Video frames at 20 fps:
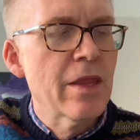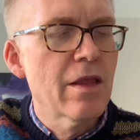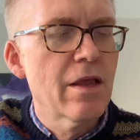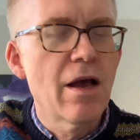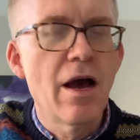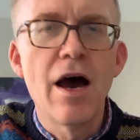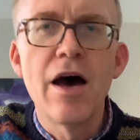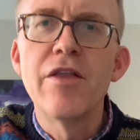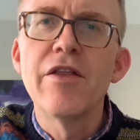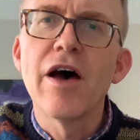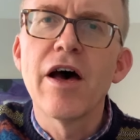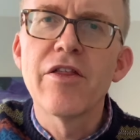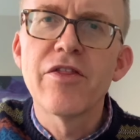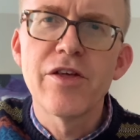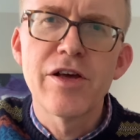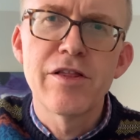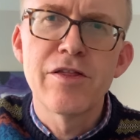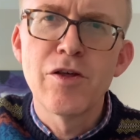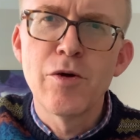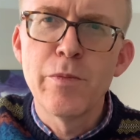And I
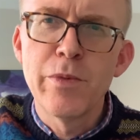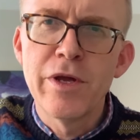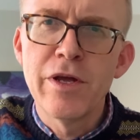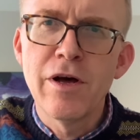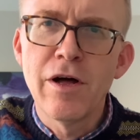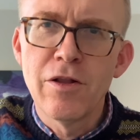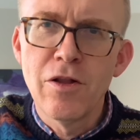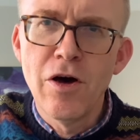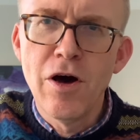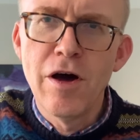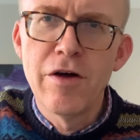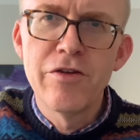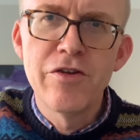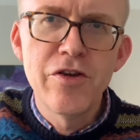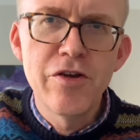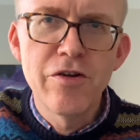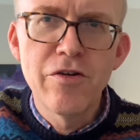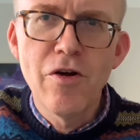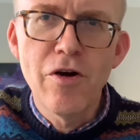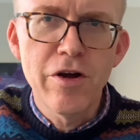think there'll be a lot of
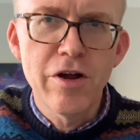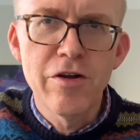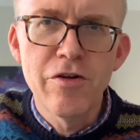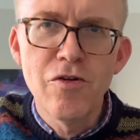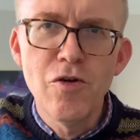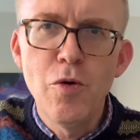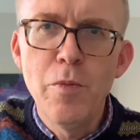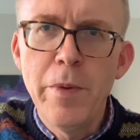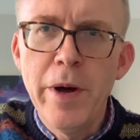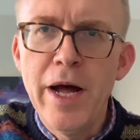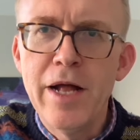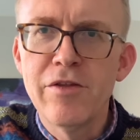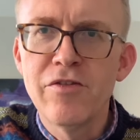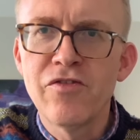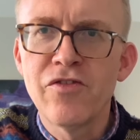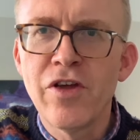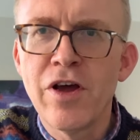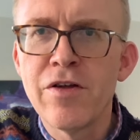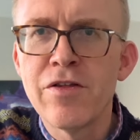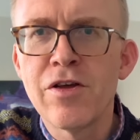new rock and roll bands
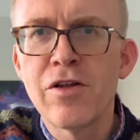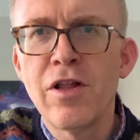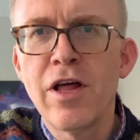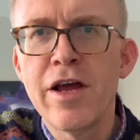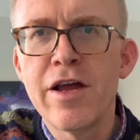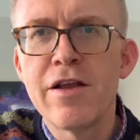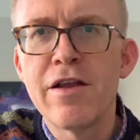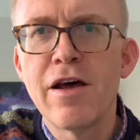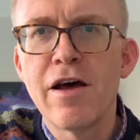down the line.